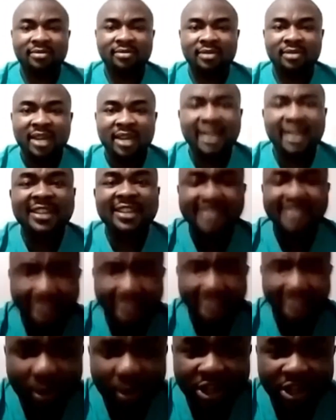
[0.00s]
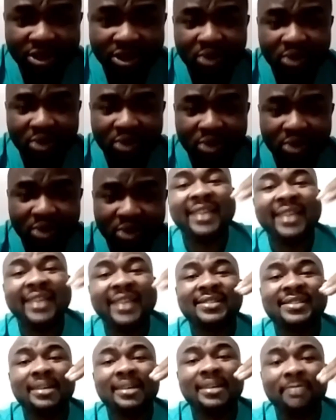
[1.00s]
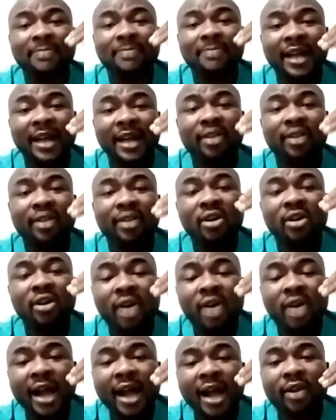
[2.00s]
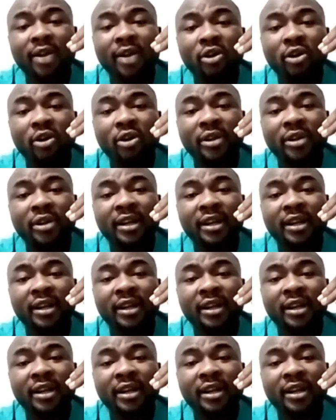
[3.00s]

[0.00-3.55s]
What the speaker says: in a situation there is a risk factor. There's already a